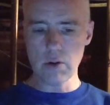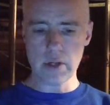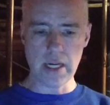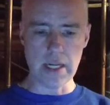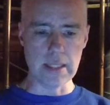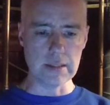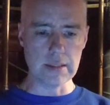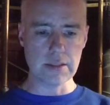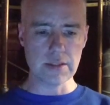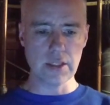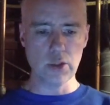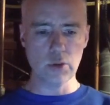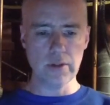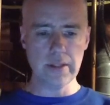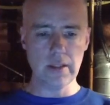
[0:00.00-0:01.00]
Okay, in
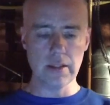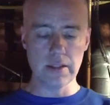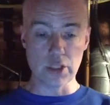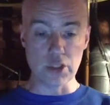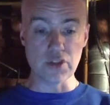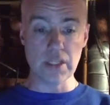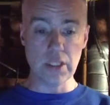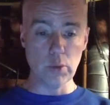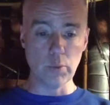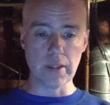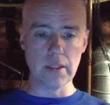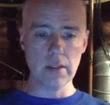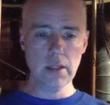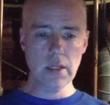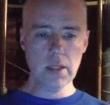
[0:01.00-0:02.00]

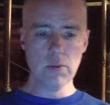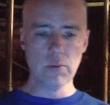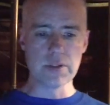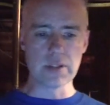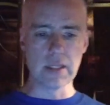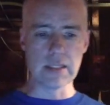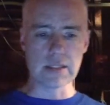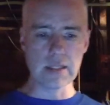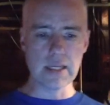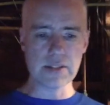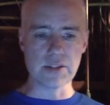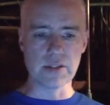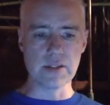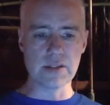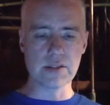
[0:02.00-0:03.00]
continuing with today's lesson,